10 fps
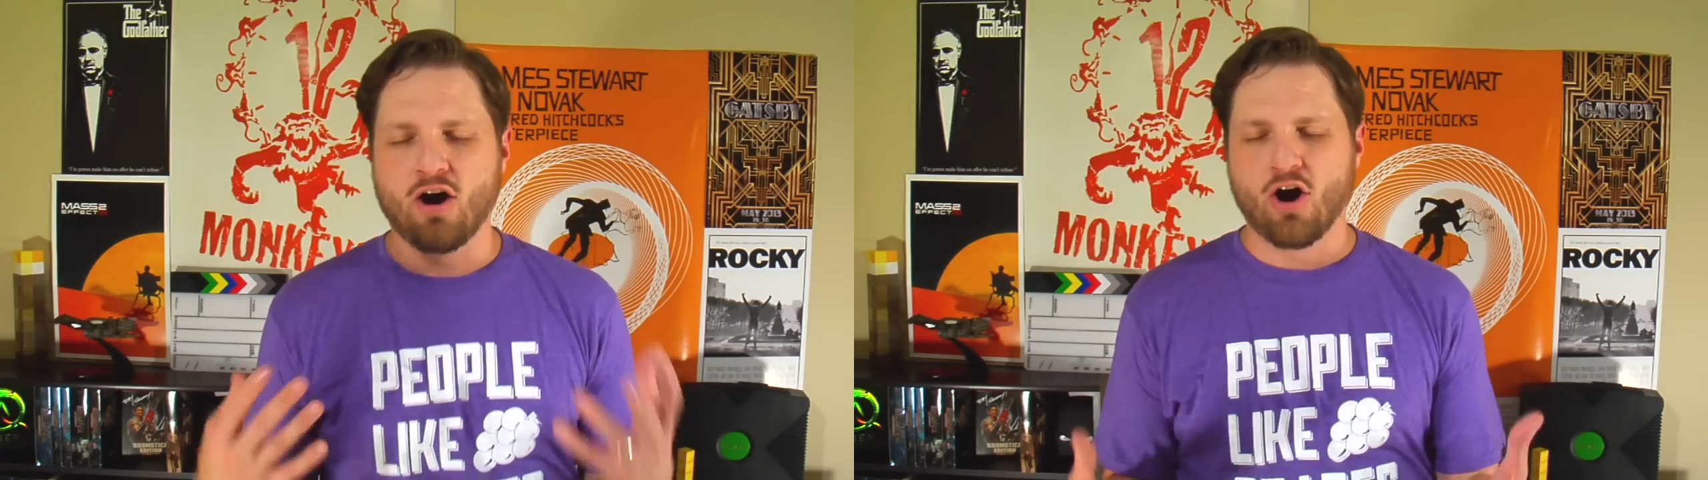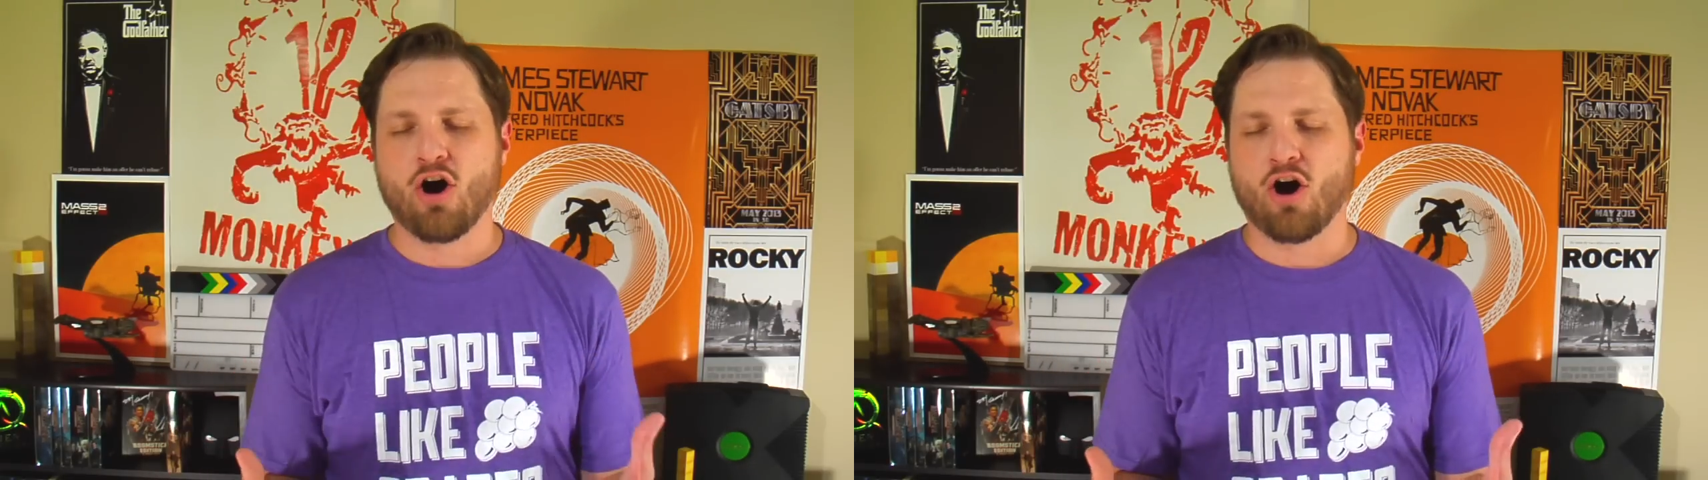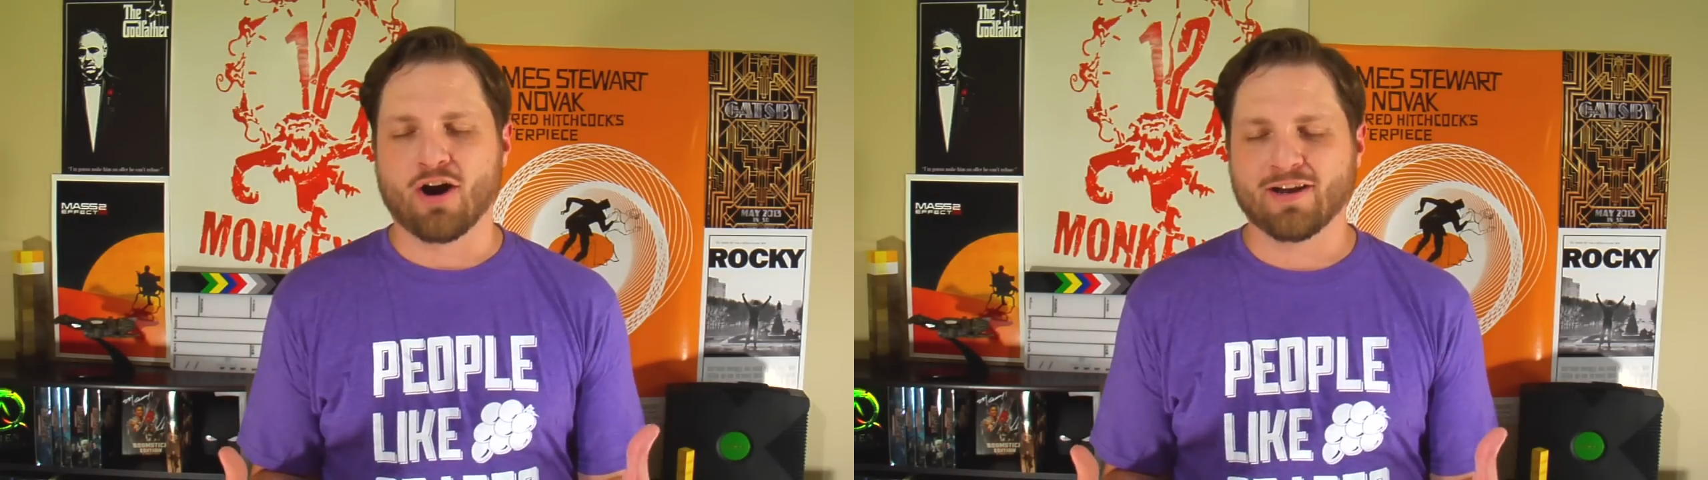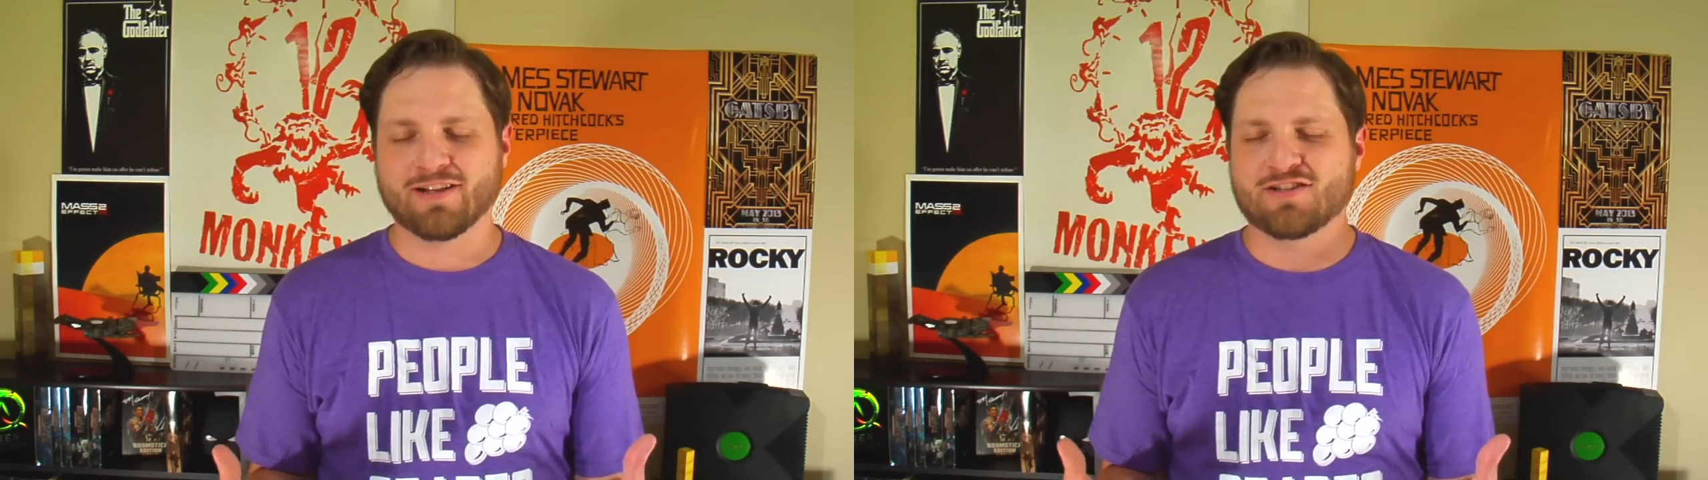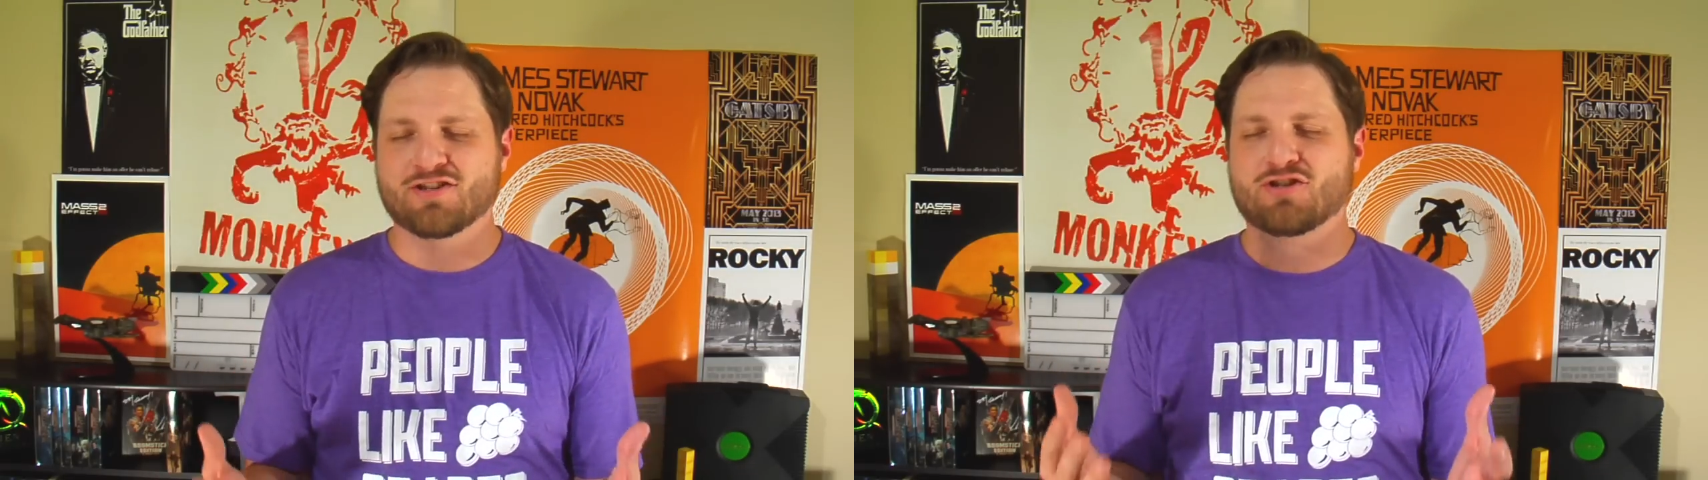oh,
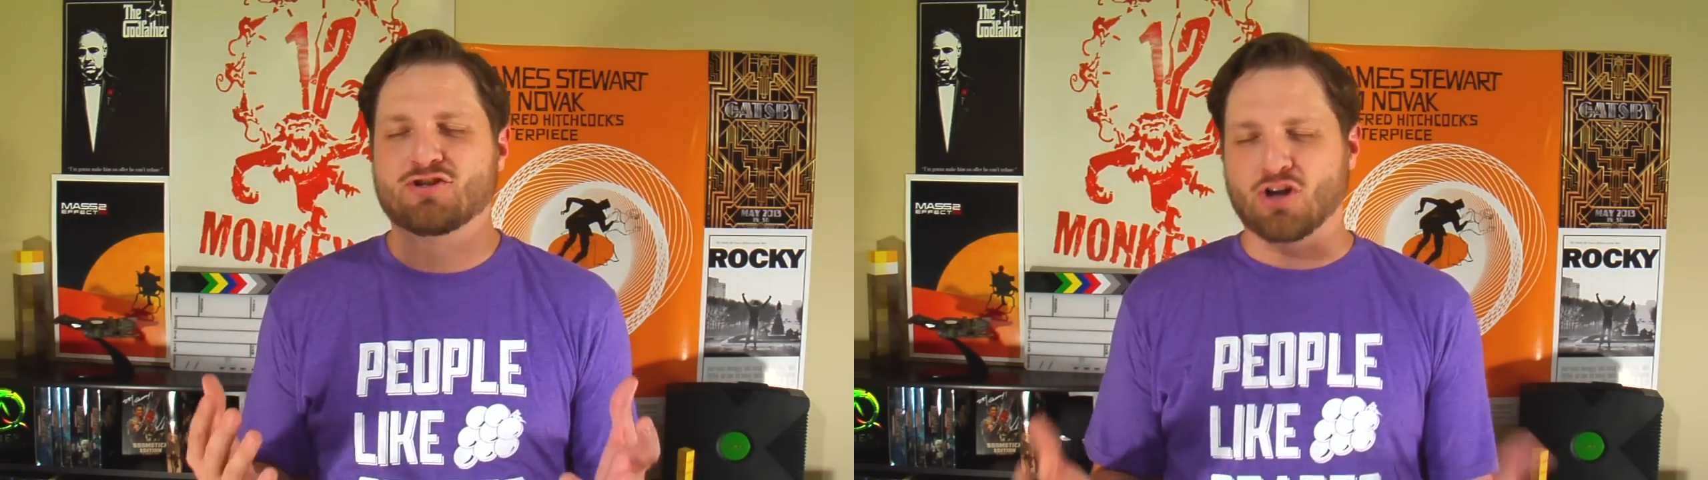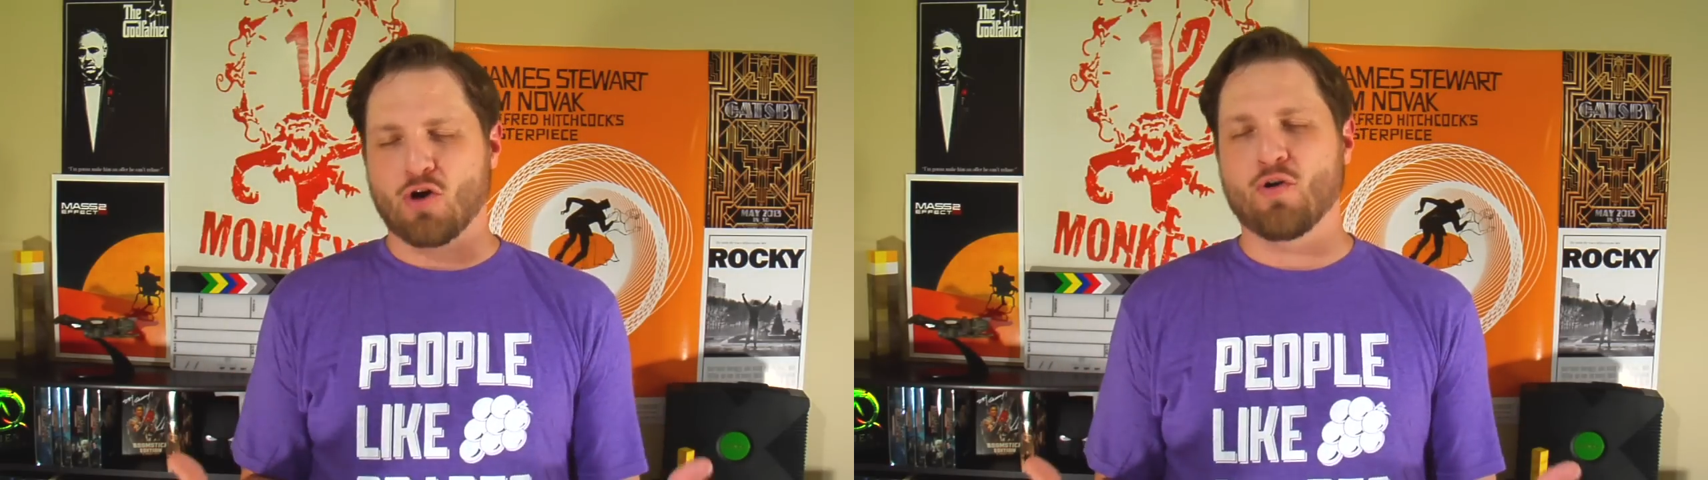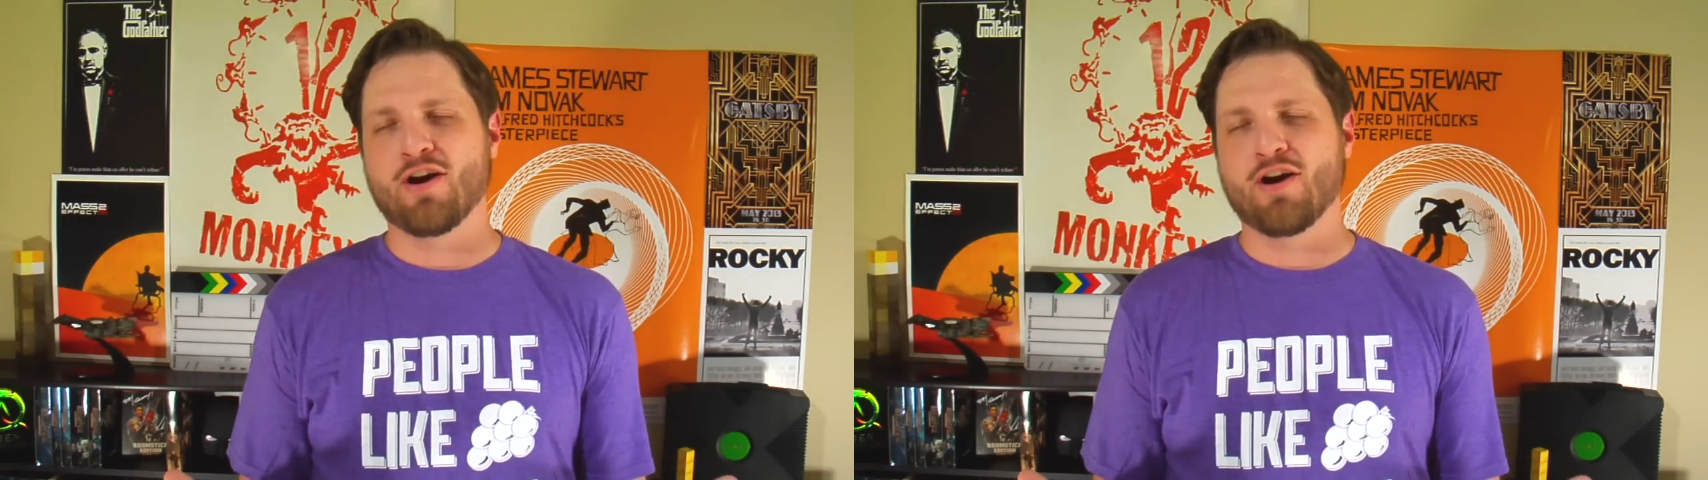it's so